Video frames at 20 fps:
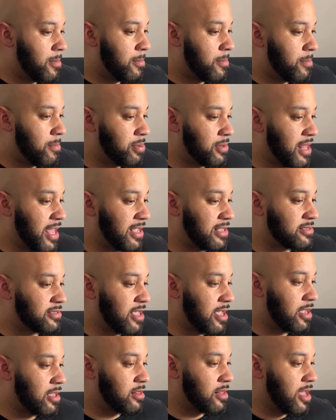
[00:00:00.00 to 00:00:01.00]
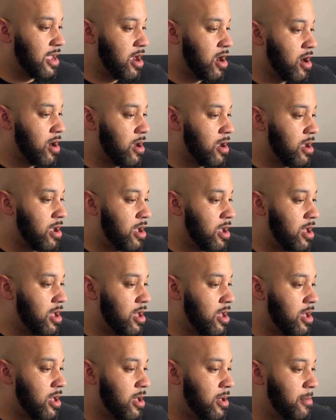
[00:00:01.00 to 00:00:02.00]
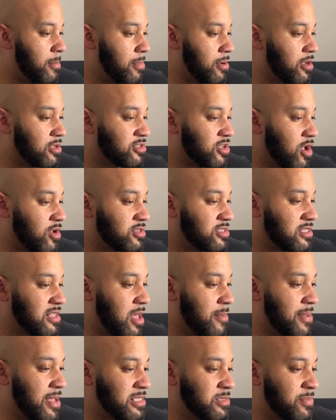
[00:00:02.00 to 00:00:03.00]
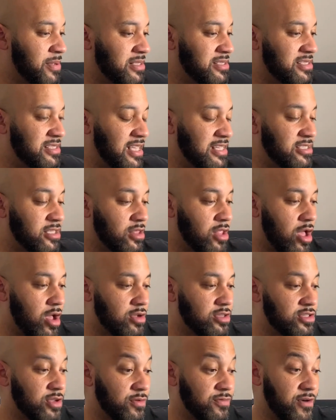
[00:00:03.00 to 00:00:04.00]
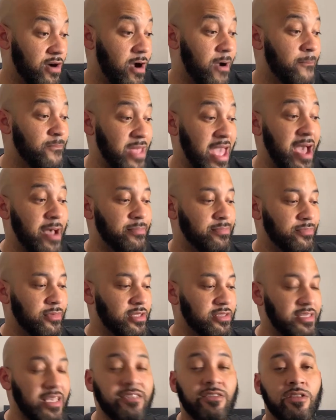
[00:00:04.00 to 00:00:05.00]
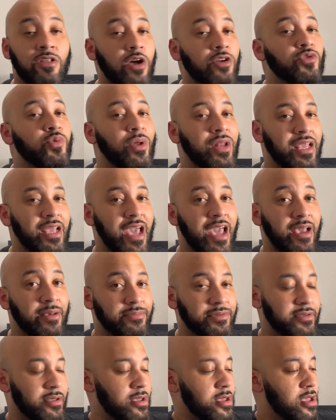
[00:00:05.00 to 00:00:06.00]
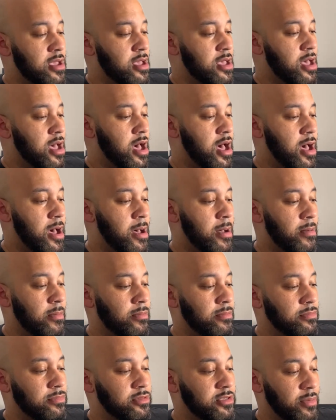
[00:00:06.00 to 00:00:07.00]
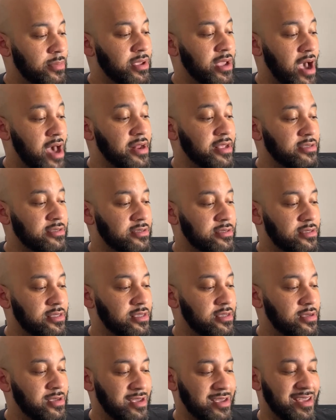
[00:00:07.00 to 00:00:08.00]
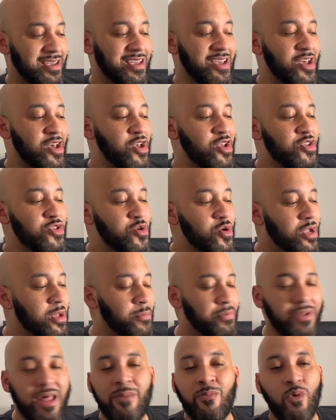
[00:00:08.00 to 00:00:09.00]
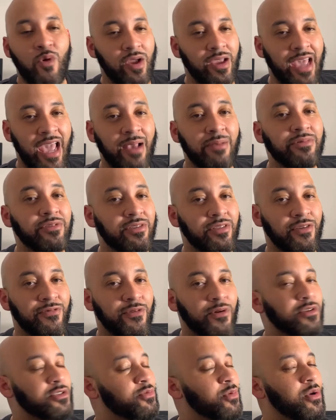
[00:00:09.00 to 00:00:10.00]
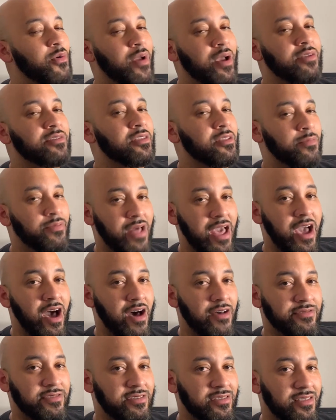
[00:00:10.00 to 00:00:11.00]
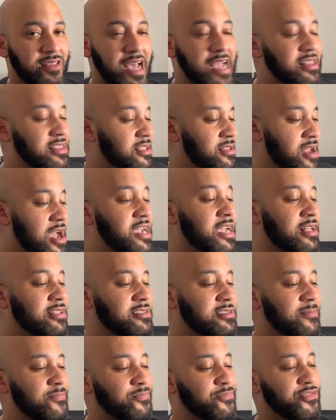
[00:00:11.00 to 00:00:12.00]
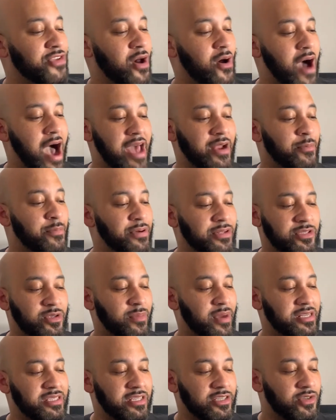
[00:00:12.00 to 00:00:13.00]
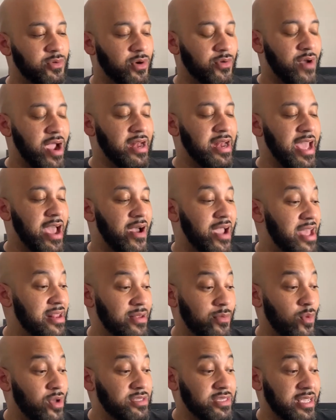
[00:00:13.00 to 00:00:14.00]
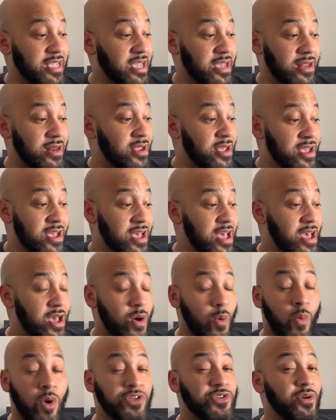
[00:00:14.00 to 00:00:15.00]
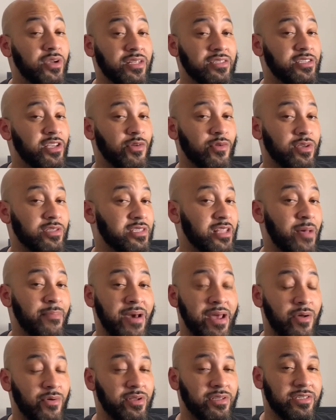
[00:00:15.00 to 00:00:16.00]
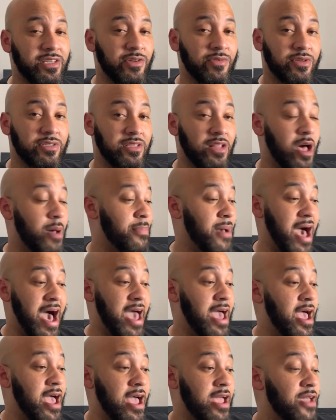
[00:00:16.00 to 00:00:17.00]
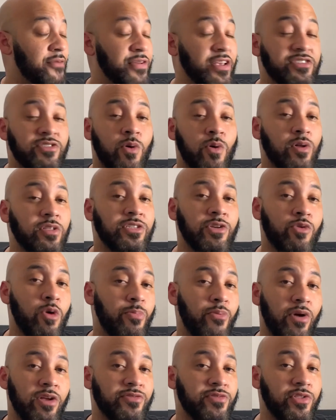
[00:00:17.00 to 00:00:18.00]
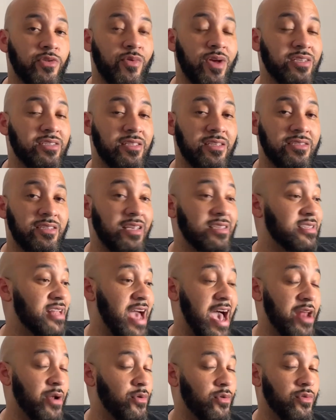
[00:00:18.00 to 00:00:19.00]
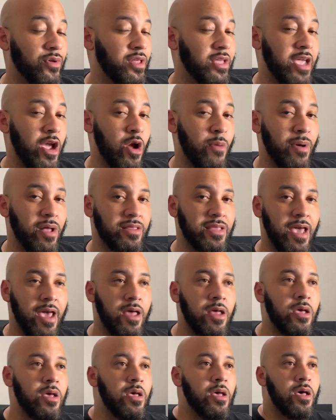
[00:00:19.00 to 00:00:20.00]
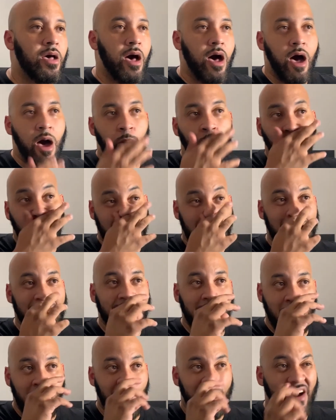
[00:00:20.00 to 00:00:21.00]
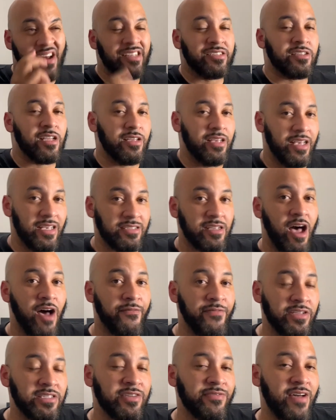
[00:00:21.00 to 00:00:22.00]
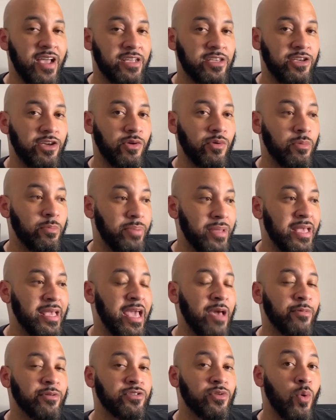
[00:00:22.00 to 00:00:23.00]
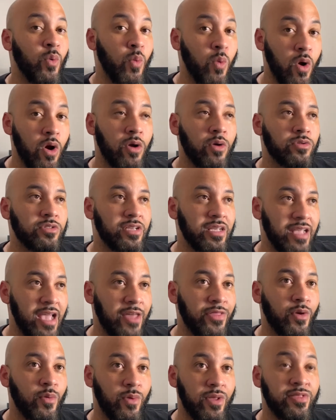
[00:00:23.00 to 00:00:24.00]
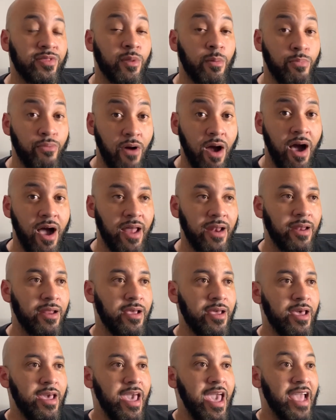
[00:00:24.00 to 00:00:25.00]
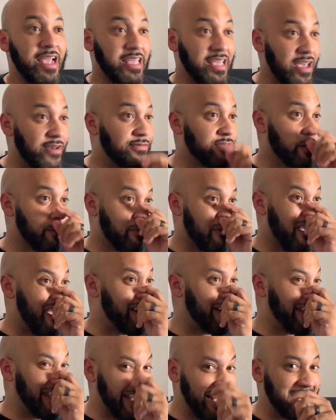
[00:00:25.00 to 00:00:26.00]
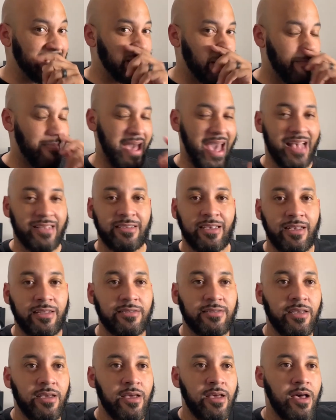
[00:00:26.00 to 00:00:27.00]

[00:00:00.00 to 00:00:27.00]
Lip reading: Blake St. Clair, Gasol's slump has been season-long so far. Yeah, the season-long 20 games. To be honest, you could play more games in the first 3 rounds of the playoffs, like the Nuggets. So I don't put too much into it right now. And once again, what you consider a slump, I don't consider a slump. If he scored 0 points for the rest of the season, I don't really care about that. What I care about is his offensive IQ and being able to work together with LeBron and give LeBron easy baskets.